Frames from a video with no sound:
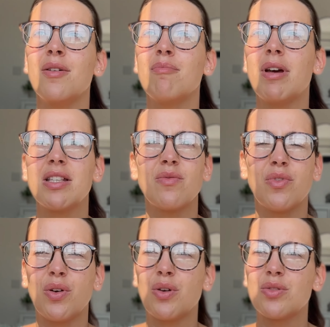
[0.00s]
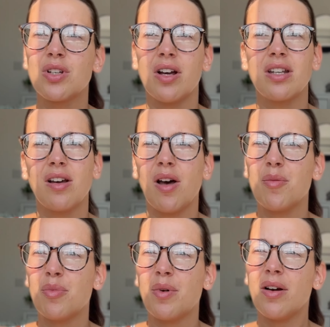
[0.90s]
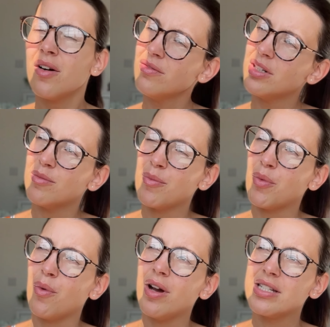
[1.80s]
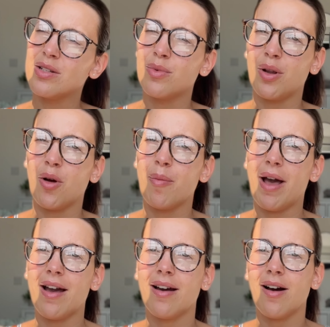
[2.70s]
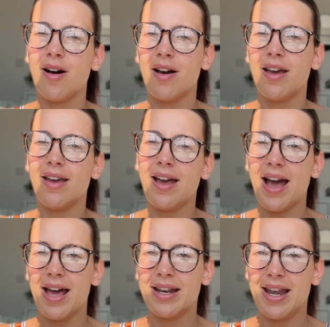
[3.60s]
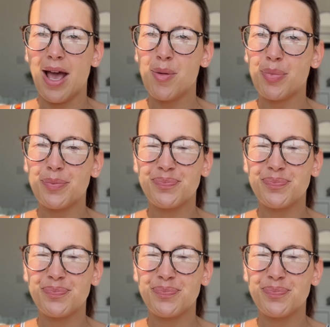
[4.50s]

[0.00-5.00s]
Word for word: made some food, tidied up. I can't really remember what I did when I got back. I had a nap,